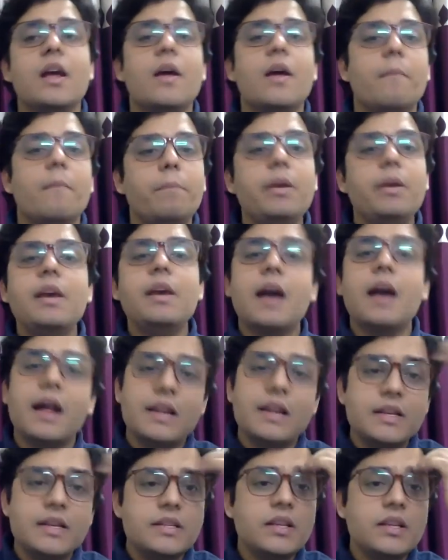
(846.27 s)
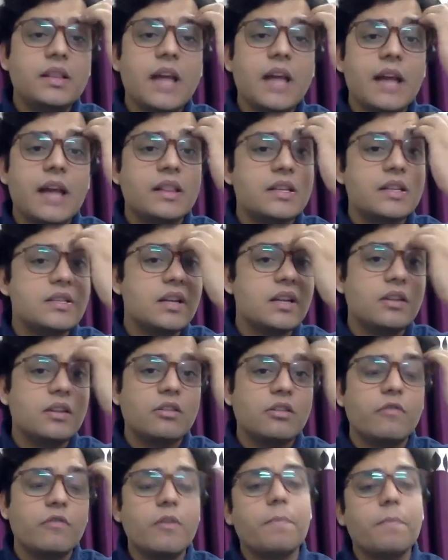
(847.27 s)
B alleges the existence of
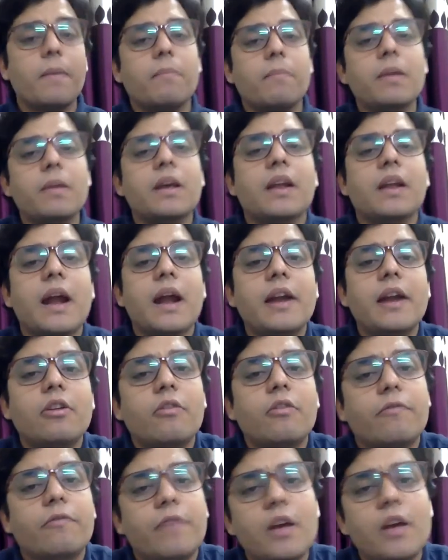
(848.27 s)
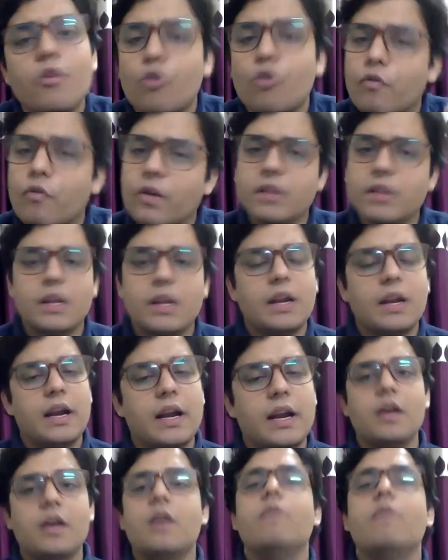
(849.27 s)
a public right of way over the land,
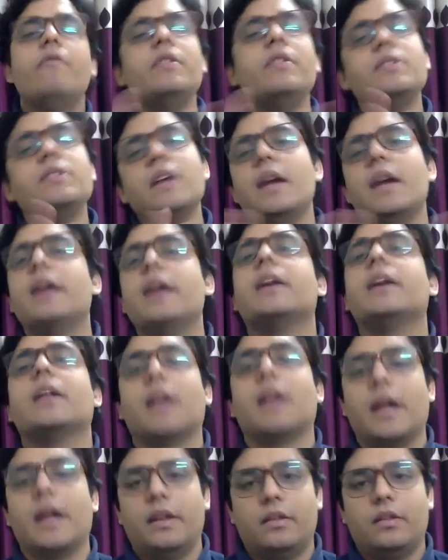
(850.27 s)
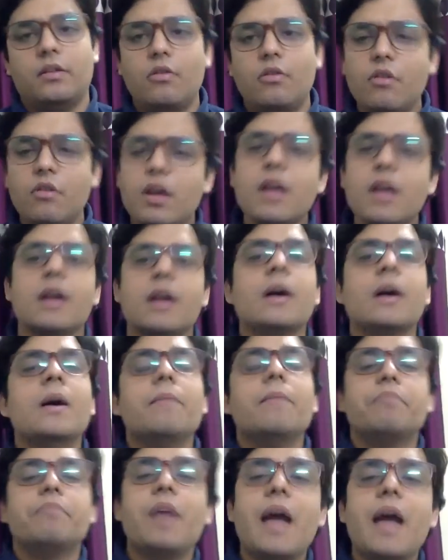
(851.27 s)
which A denies. Okay,
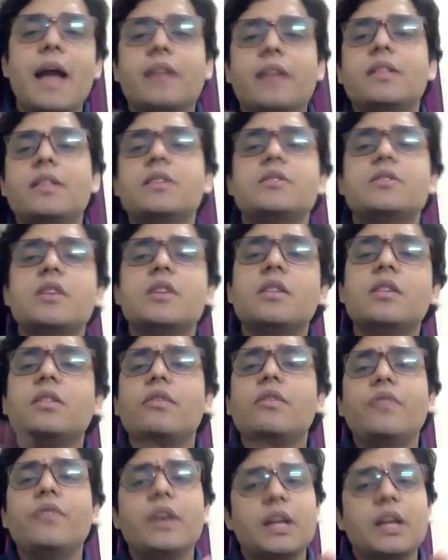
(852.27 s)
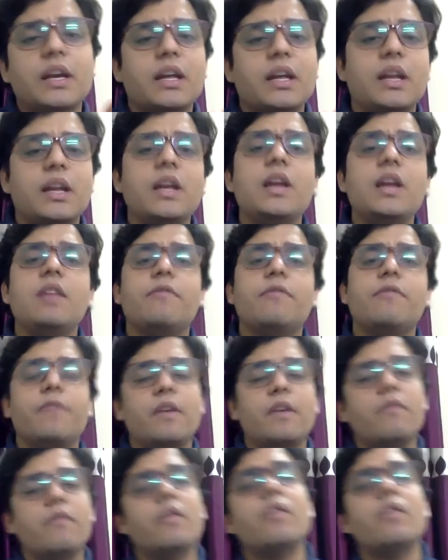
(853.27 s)
the existence of a decree in
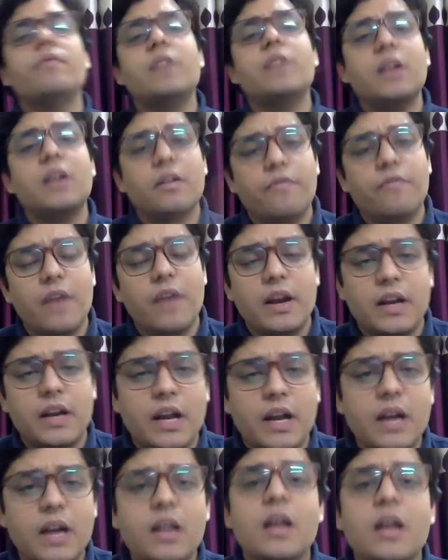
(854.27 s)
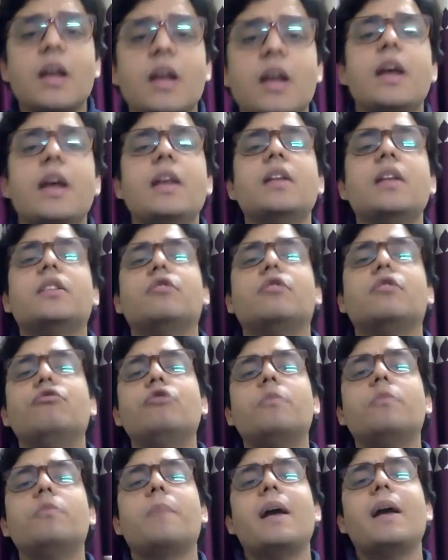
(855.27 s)
favor of the defendant in a suit
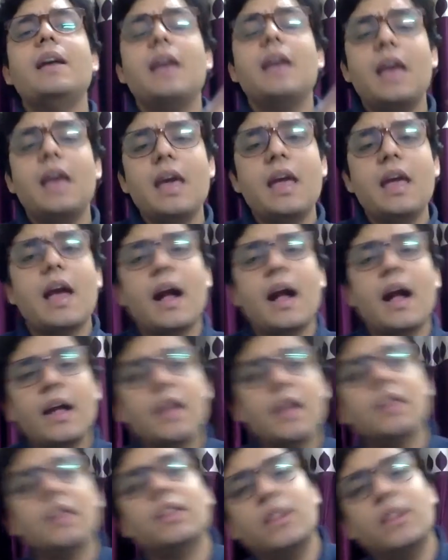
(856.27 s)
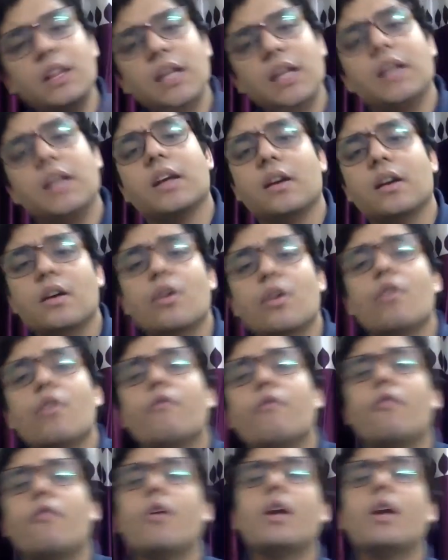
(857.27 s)
by A against C
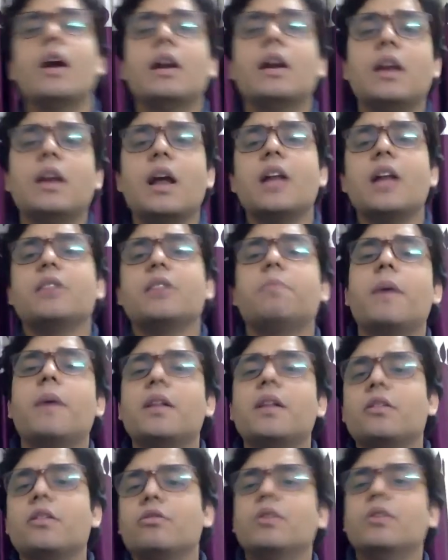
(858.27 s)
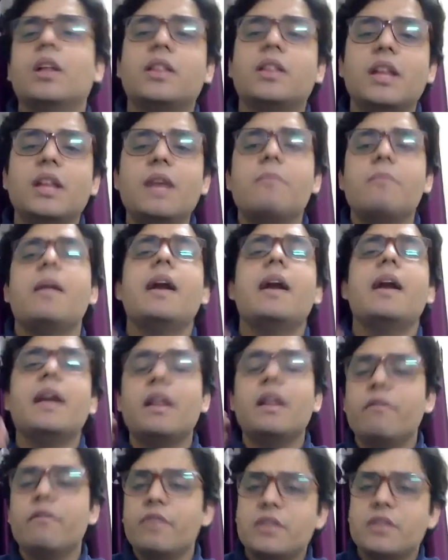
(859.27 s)
for a trespass on the same land in
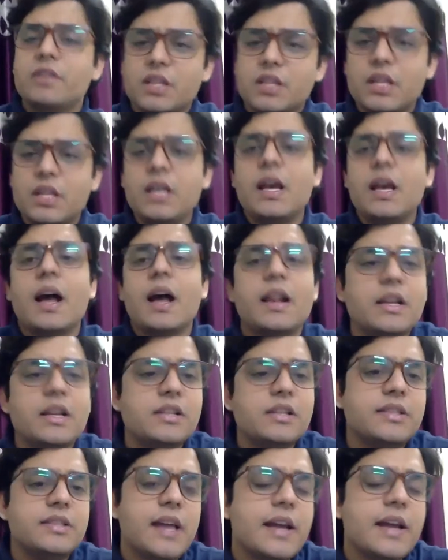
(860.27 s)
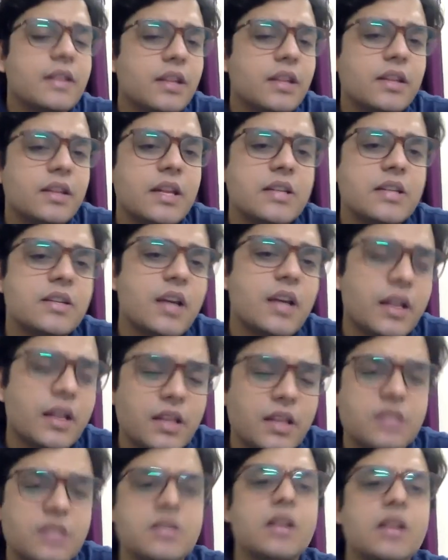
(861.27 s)
which C alleged the
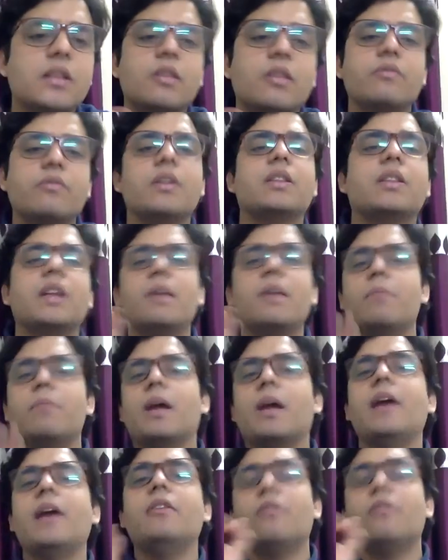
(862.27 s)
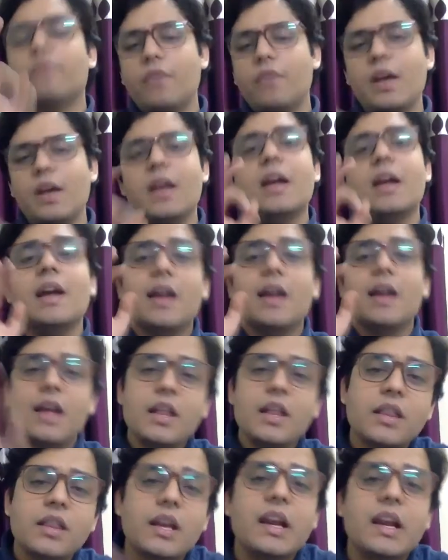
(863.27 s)
existence of the same right of way is
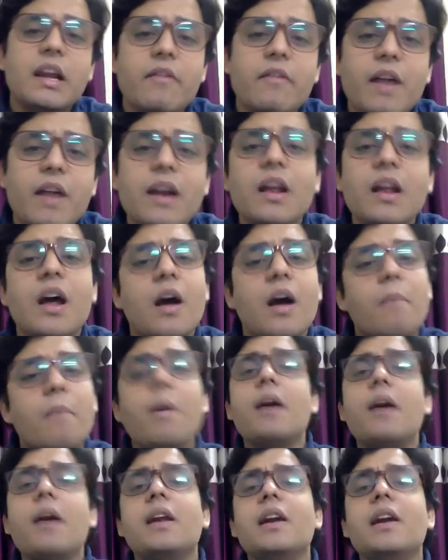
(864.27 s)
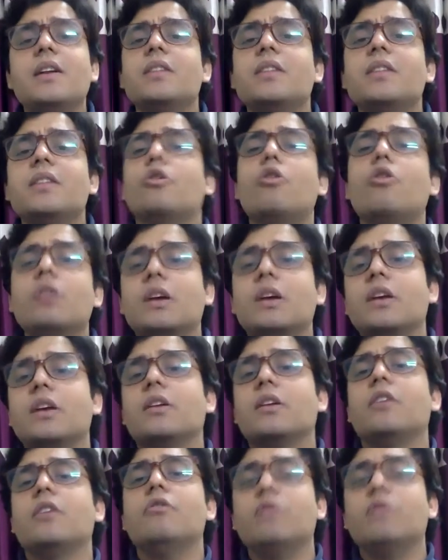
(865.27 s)
relevant, but it is not
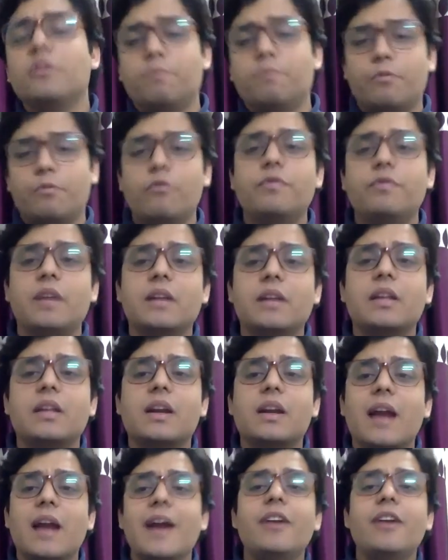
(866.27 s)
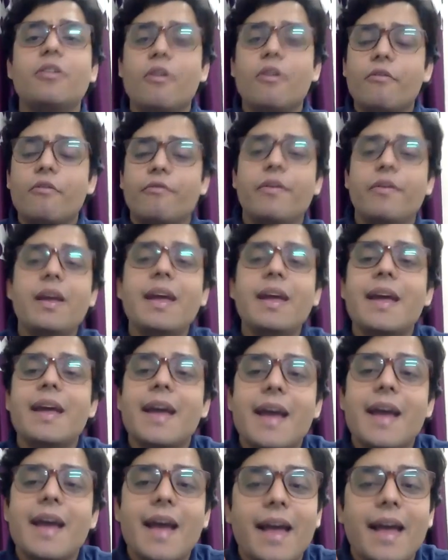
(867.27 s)
conclusive proof that the right of way
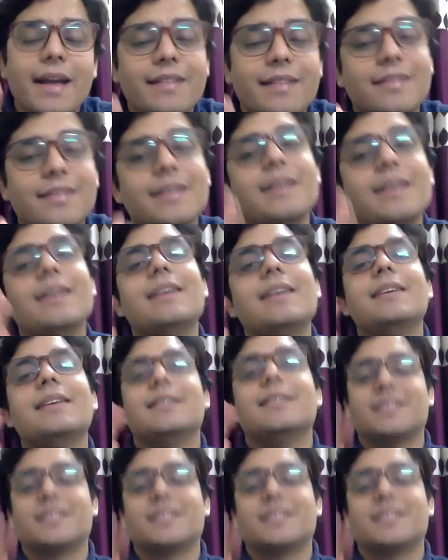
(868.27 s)
exists.